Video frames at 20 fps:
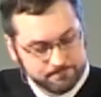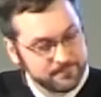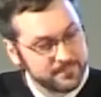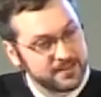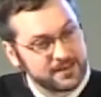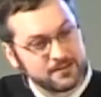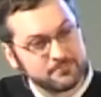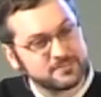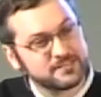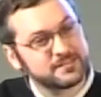
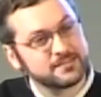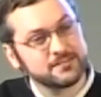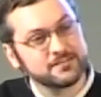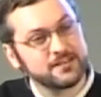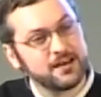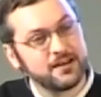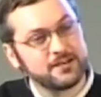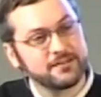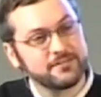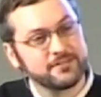And I'm still
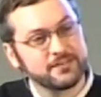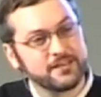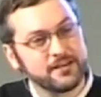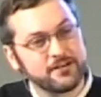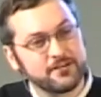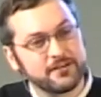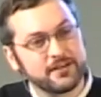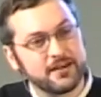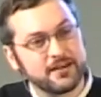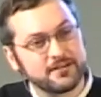not even
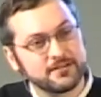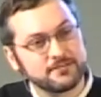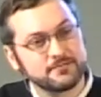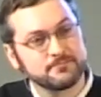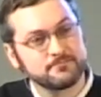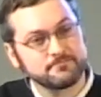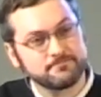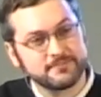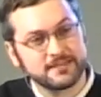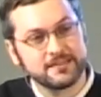there yet,
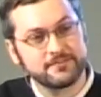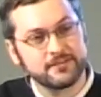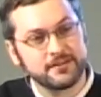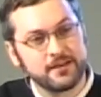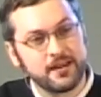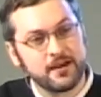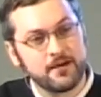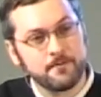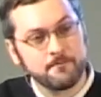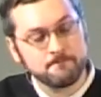even
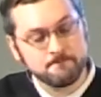now.